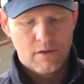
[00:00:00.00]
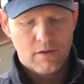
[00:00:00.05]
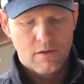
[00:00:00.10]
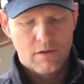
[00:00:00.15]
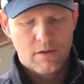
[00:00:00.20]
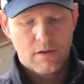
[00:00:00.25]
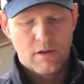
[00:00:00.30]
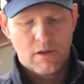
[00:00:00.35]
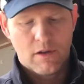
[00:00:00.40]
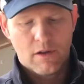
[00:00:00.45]

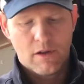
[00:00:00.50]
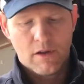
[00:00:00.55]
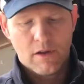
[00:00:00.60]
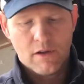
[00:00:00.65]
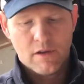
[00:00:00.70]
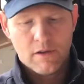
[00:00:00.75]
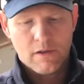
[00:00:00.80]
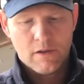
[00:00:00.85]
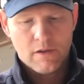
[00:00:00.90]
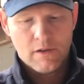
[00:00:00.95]
little
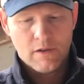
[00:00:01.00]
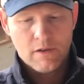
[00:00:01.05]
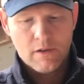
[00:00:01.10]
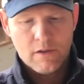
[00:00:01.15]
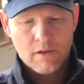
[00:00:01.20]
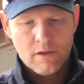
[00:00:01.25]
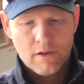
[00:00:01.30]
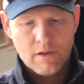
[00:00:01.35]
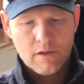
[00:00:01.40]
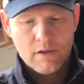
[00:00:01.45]

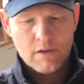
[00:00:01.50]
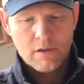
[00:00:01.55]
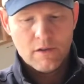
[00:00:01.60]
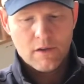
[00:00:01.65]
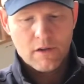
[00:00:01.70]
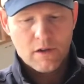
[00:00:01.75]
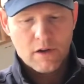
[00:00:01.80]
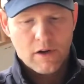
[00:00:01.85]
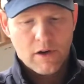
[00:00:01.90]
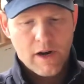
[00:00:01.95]

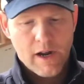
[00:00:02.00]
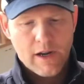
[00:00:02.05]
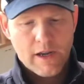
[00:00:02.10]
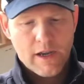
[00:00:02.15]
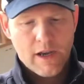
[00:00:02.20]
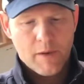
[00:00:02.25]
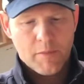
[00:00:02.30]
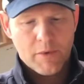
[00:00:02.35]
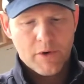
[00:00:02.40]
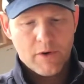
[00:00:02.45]
crack
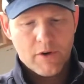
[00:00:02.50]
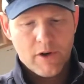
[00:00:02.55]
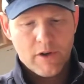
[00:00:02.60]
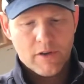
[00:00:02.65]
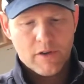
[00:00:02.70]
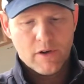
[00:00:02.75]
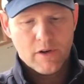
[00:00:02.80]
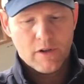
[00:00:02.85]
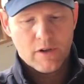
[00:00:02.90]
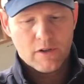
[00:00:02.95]
happened right
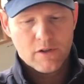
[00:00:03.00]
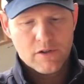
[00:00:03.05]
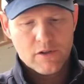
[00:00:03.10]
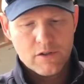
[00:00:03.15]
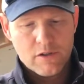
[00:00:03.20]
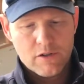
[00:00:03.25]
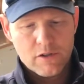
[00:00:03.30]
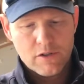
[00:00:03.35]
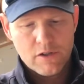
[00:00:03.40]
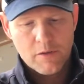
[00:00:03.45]
there, a little
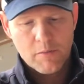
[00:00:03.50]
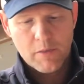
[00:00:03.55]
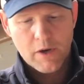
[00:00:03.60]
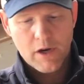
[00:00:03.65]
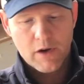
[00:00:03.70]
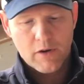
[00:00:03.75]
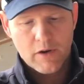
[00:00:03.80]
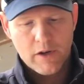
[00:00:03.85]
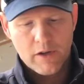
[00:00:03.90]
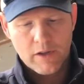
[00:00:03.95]
chip
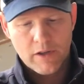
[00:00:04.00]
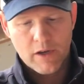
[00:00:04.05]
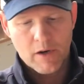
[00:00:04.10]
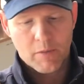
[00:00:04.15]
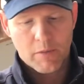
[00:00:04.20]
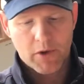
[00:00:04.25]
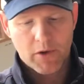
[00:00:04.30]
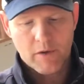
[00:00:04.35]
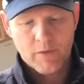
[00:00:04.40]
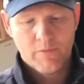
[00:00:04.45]
out right there,
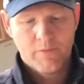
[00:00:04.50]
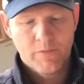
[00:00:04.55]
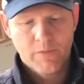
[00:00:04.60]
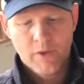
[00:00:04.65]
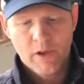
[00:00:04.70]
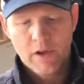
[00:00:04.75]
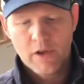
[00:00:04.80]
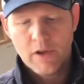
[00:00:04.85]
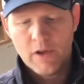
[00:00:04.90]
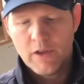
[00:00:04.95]
but
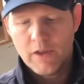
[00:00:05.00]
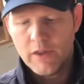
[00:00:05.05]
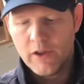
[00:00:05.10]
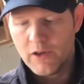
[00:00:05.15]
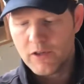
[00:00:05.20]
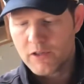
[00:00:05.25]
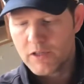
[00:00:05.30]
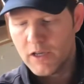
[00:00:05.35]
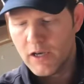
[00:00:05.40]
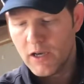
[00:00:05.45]

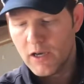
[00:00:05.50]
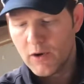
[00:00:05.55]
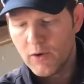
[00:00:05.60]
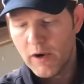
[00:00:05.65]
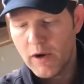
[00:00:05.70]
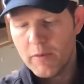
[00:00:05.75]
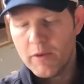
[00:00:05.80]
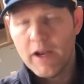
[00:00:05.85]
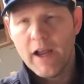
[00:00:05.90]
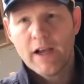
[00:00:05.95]
there's
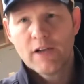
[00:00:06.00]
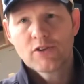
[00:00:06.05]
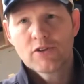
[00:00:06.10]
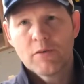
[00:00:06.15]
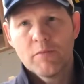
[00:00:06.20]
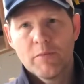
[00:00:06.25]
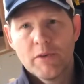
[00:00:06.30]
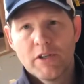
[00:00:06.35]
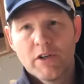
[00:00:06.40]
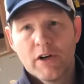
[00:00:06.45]
quite a bit extra
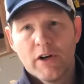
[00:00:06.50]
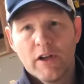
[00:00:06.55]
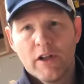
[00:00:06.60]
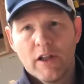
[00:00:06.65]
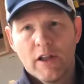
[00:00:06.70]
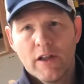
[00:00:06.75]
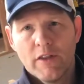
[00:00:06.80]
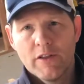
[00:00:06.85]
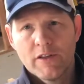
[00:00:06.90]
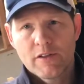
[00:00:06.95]
material
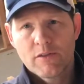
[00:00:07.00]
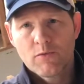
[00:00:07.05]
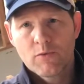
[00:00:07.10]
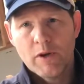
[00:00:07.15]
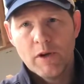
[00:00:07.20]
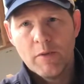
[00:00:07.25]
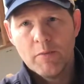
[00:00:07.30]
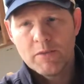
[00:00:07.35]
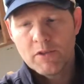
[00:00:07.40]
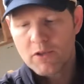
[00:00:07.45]
on this
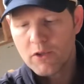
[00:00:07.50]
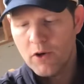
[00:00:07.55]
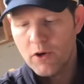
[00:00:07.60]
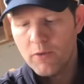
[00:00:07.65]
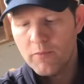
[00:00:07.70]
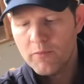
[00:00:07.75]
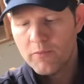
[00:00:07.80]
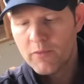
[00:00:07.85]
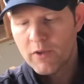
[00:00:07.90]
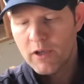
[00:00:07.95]
rim, so
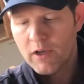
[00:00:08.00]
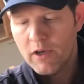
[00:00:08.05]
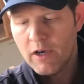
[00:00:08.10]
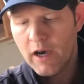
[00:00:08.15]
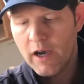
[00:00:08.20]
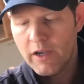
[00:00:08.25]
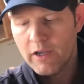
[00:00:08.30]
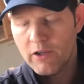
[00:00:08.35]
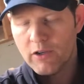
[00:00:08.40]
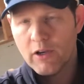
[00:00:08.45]

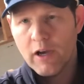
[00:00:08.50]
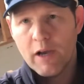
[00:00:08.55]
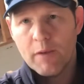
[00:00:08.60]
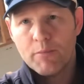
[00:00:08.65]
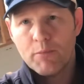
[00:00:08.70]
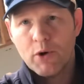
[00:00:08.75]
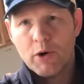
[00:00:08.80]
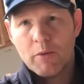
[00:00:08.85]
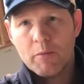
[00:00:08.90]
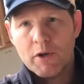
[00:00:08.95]
I
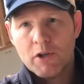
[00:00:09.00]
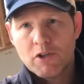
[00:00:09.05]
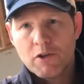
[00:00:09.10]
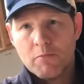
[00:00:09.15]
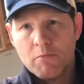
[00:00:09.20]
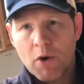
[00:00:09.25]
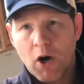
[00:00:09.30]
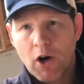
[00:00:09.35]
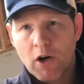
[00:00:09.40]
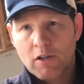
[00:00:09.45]
put a bunch of
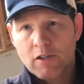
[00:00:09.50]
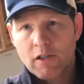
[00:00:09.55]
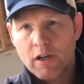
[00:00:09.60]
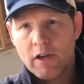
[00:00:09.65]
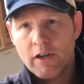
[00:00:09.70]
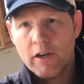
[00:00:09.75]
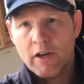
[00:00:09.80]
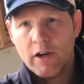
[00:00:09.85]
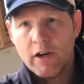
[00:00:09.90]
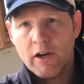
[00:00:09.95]
marks
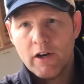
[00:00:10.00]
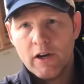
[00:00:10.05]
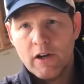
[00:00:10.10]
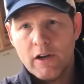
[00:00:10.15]
on here.